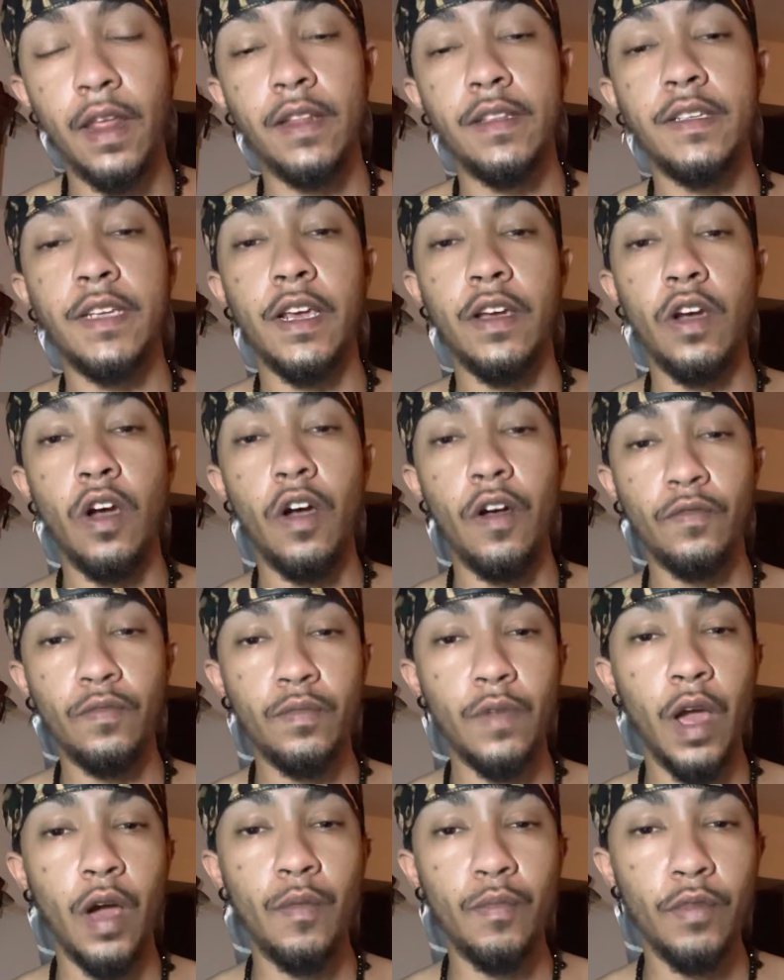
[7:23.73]
and take
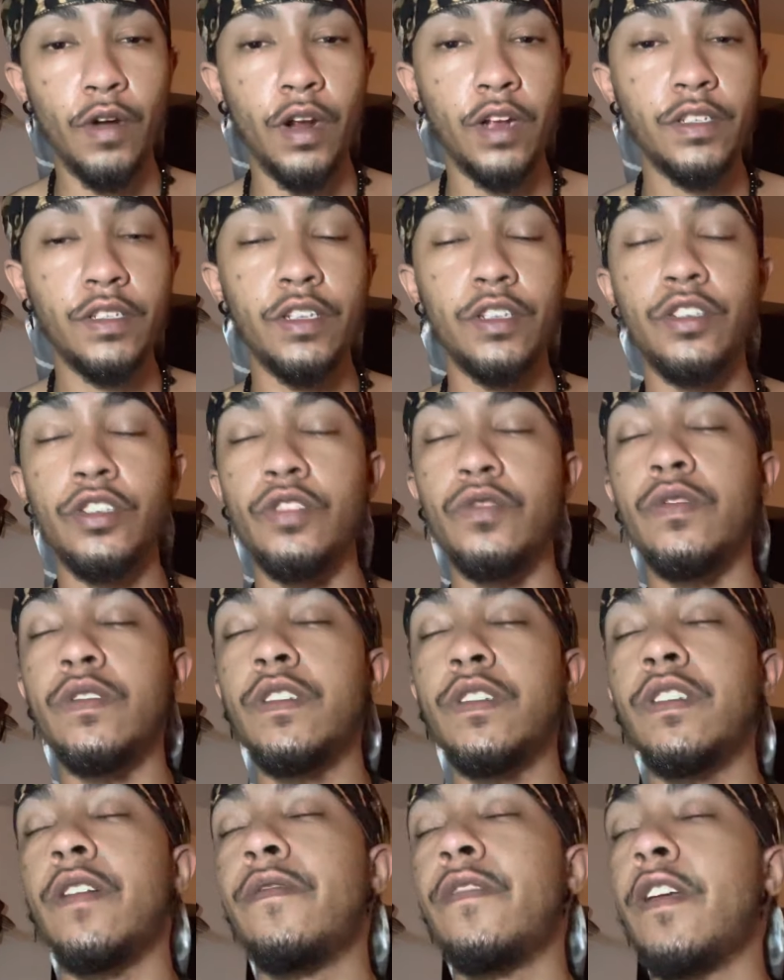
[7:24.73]
out breast tissue and
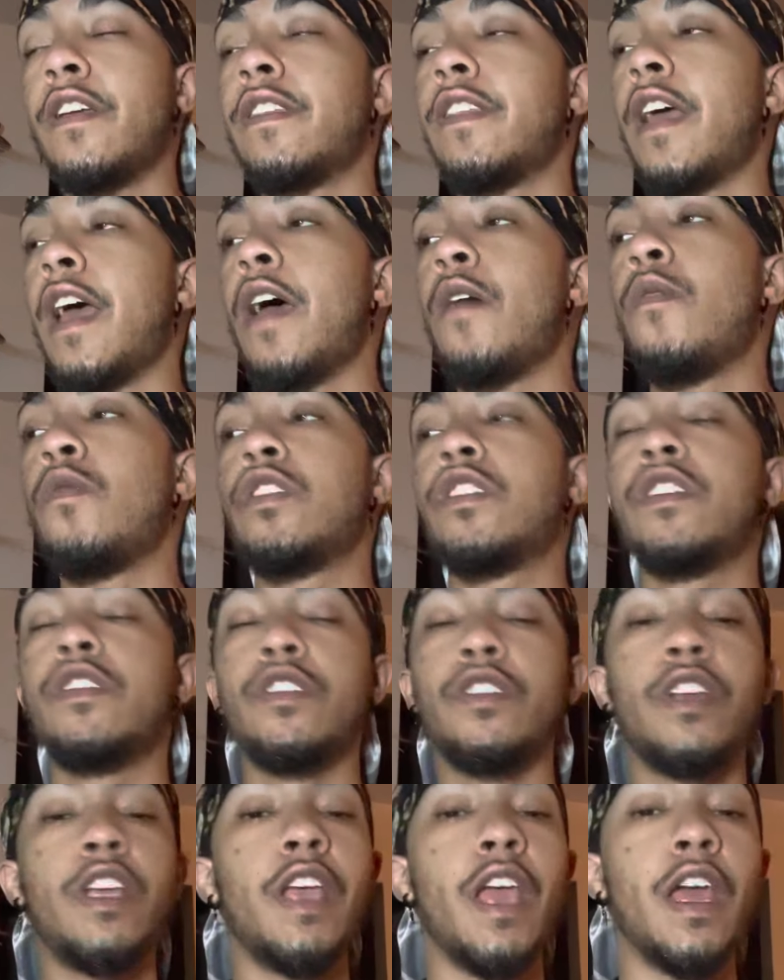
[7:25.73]
stuff like that,
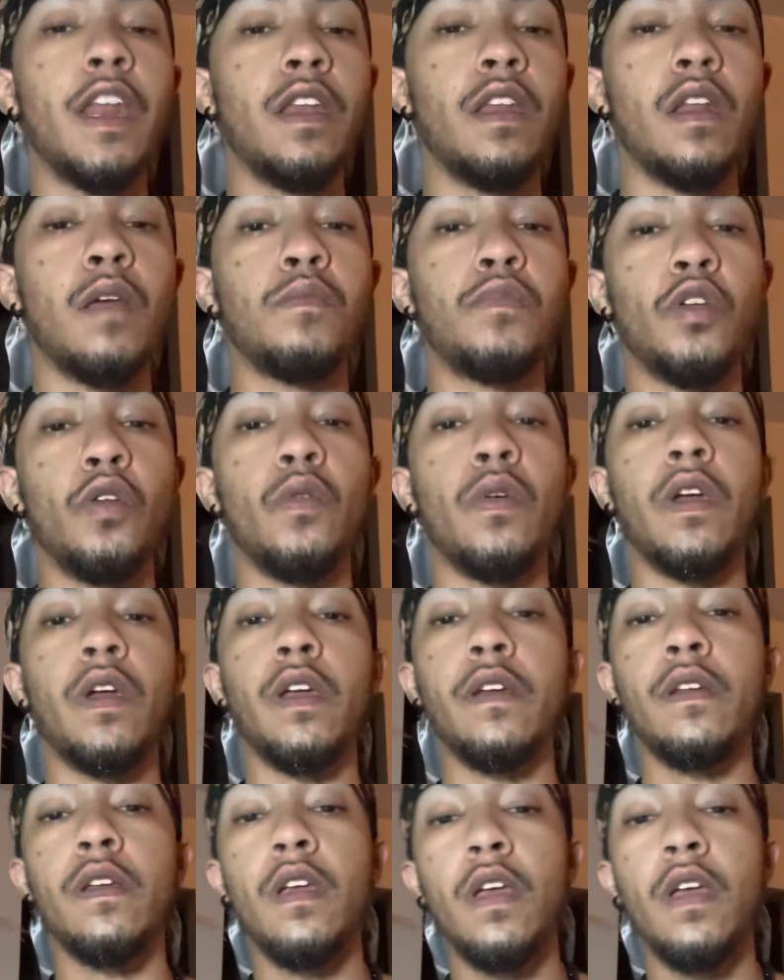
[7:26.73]
which he ended up doing.